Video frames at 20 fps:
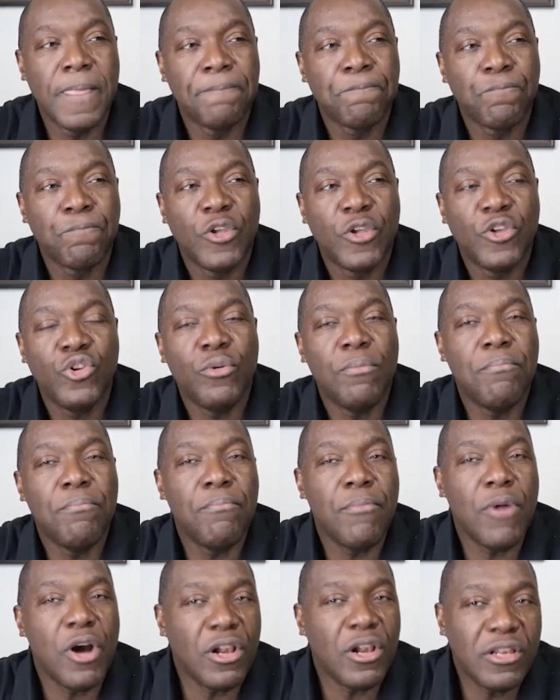you
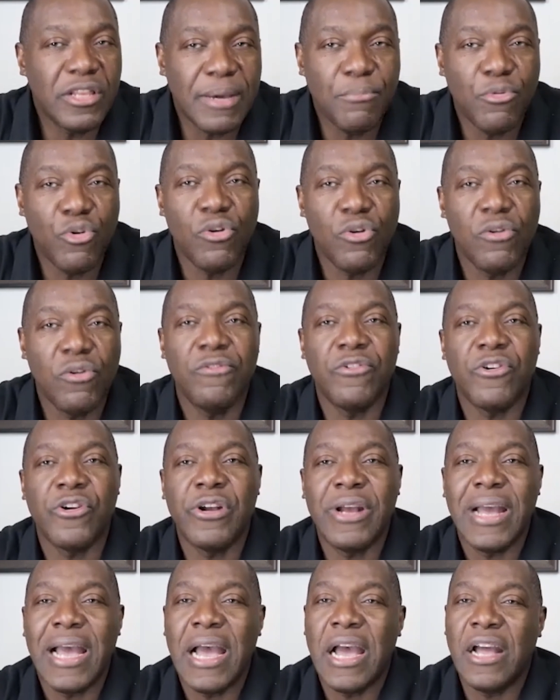mull them
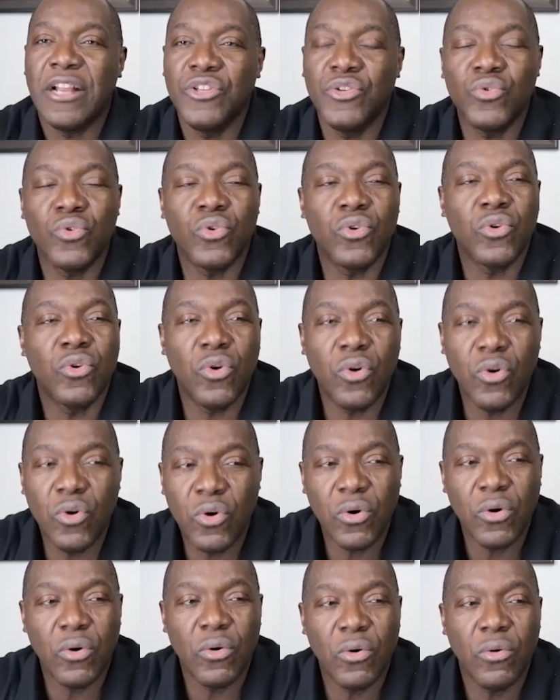over and you
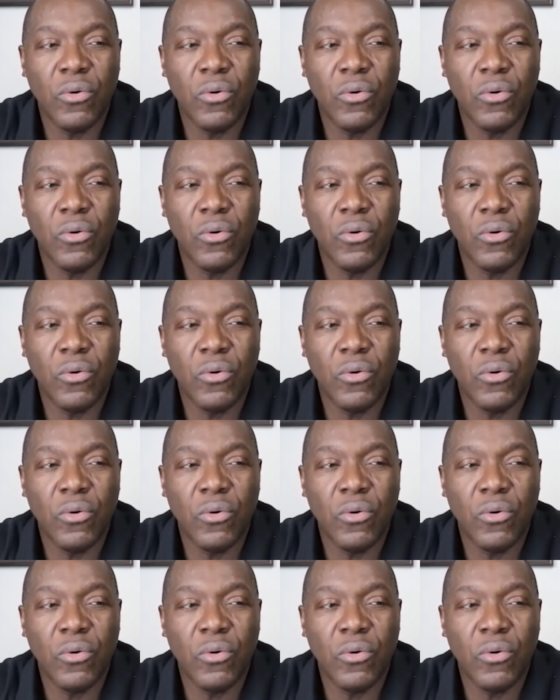go